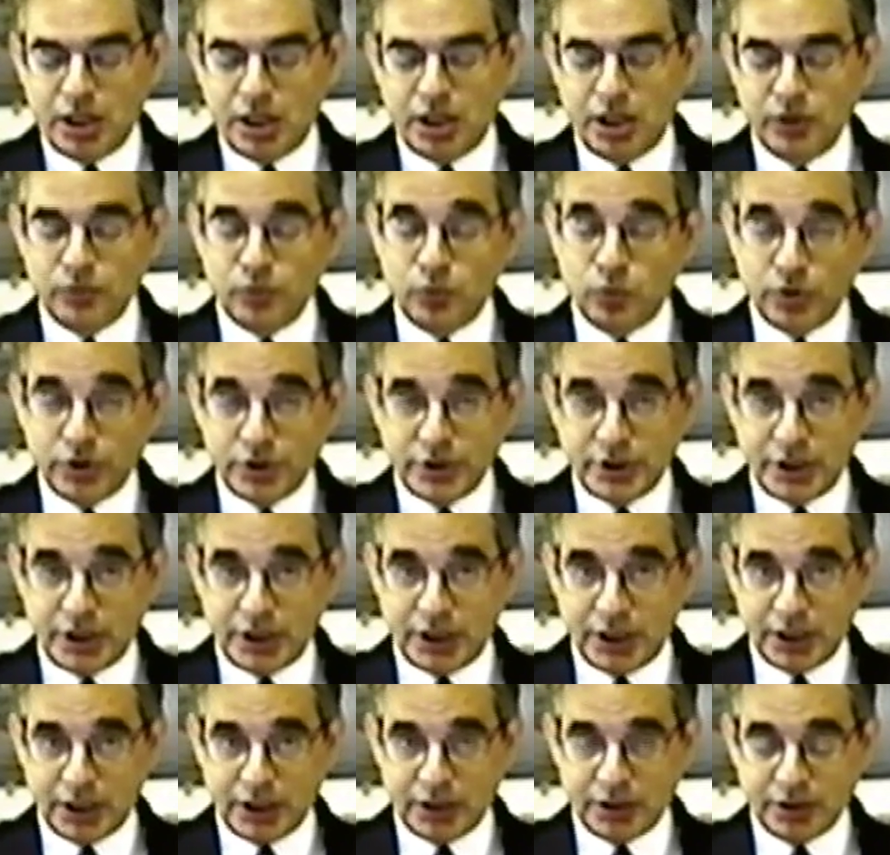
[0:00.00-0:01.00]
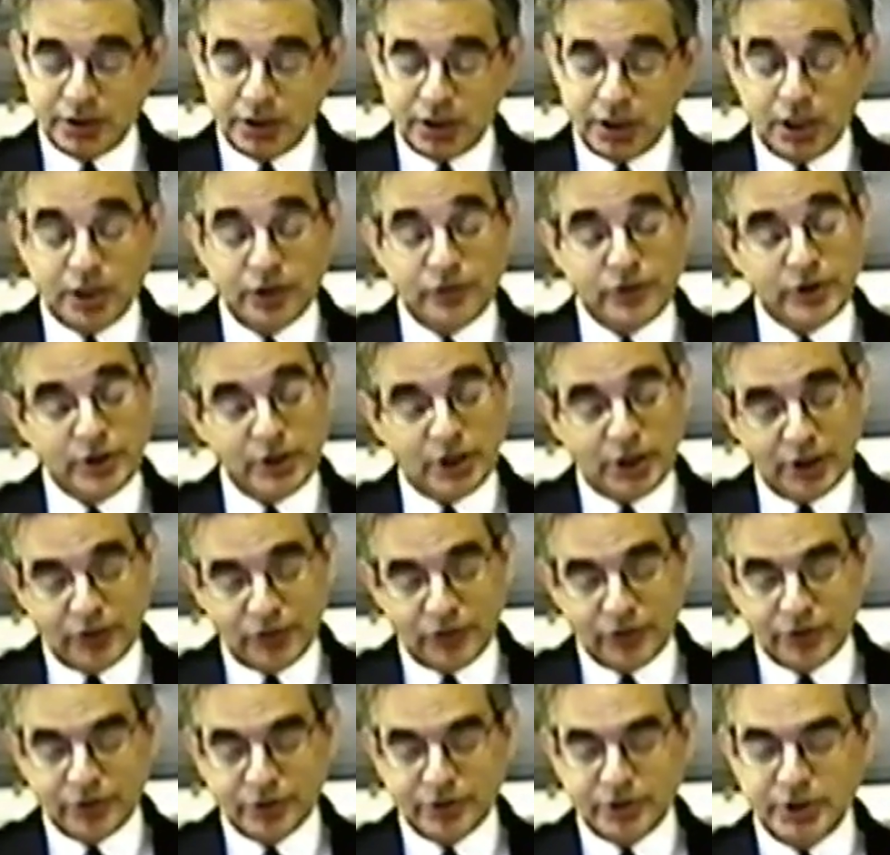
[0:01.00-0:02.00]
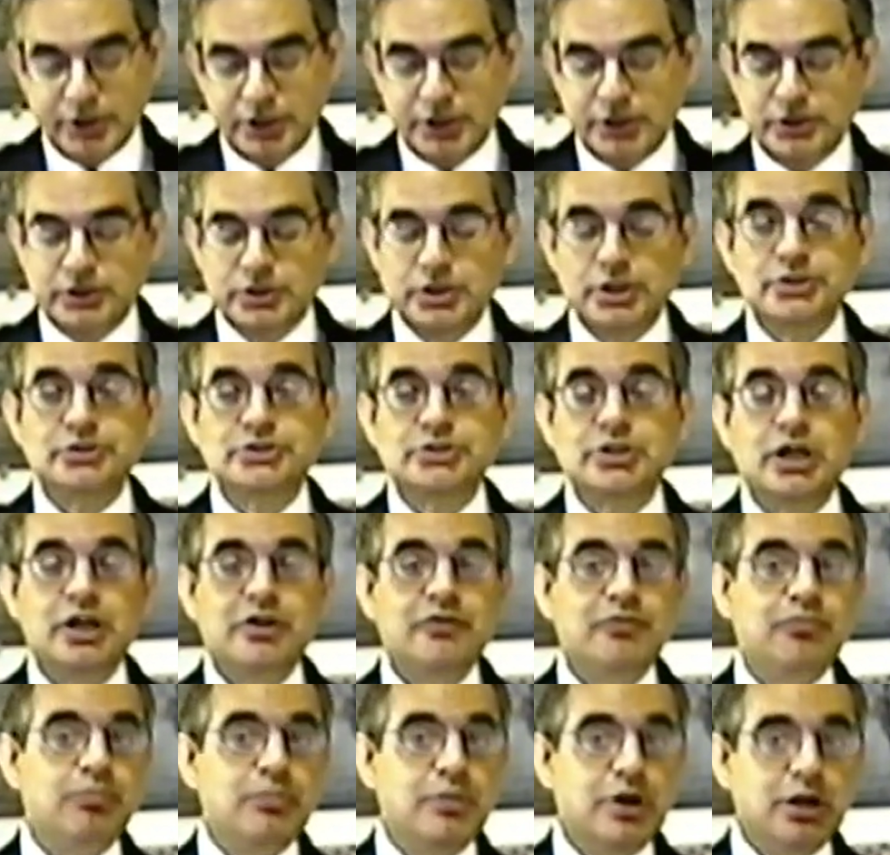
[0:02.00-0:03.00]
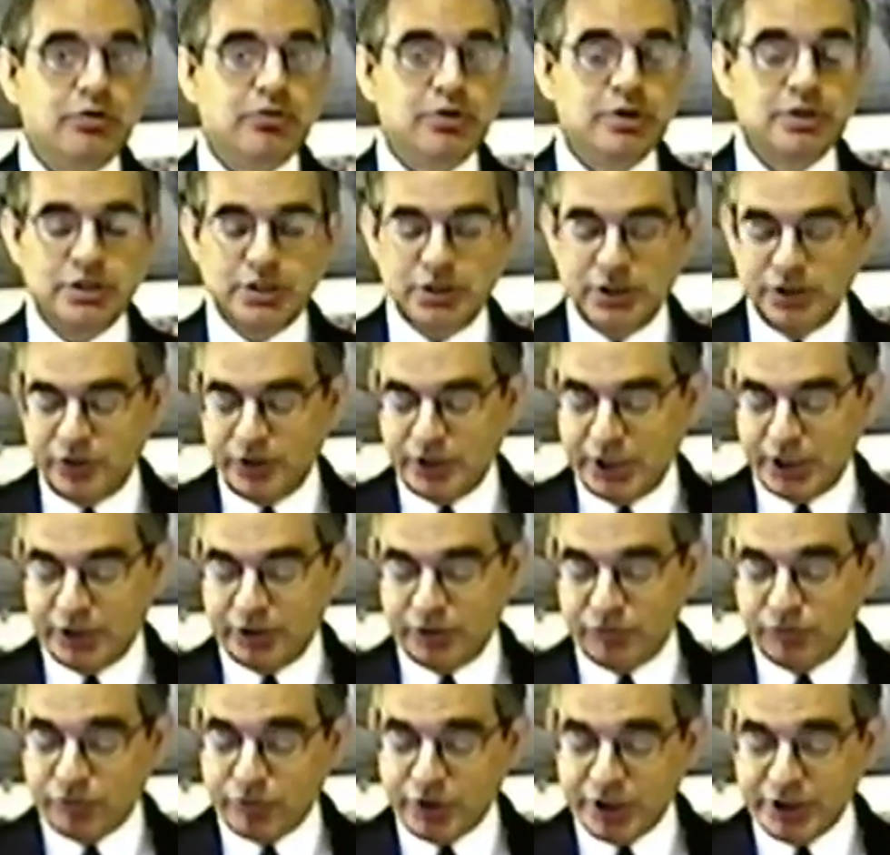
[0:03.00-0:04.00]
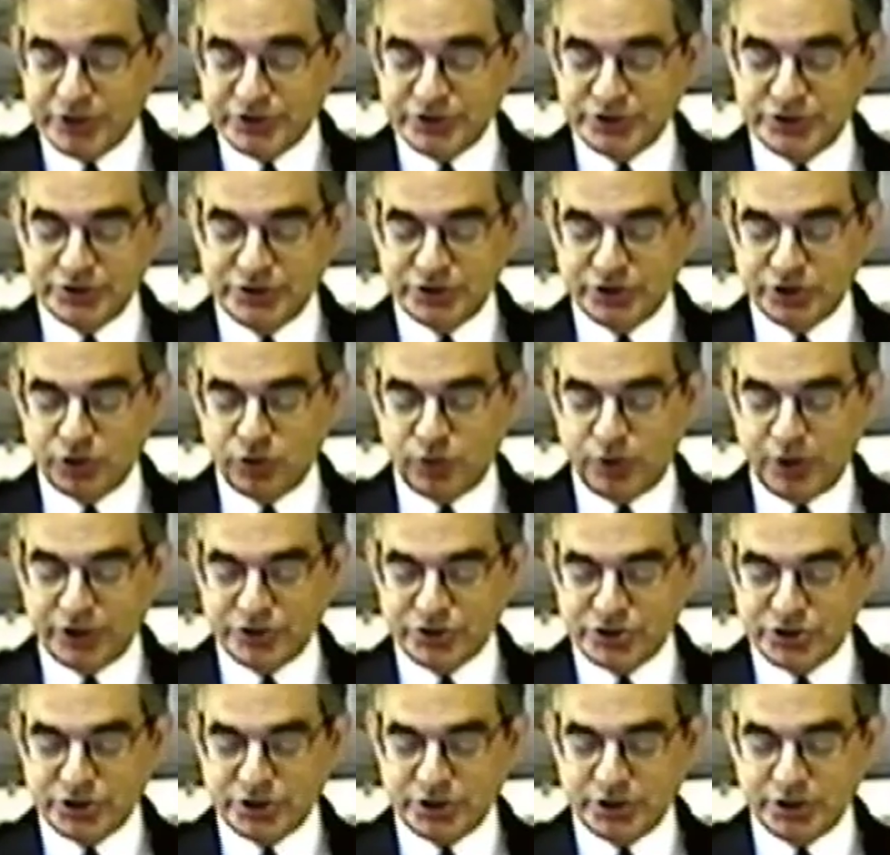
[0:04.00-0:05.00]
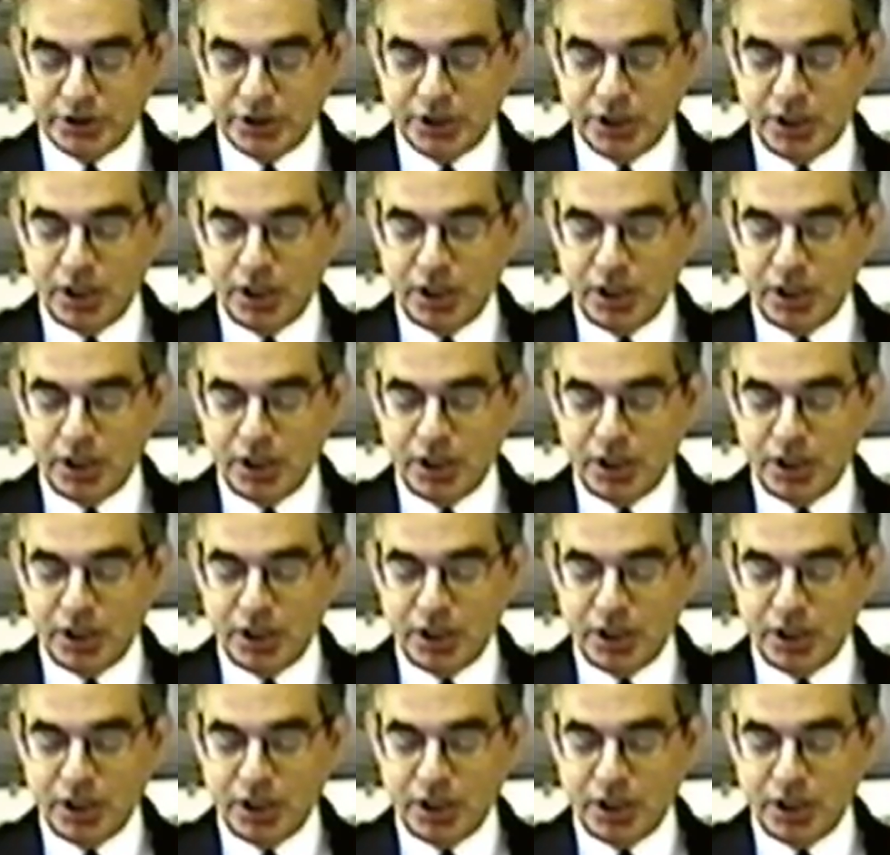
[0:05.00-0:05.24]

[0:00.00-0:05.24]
on one hand, on the other, it does have merit in that it raises the question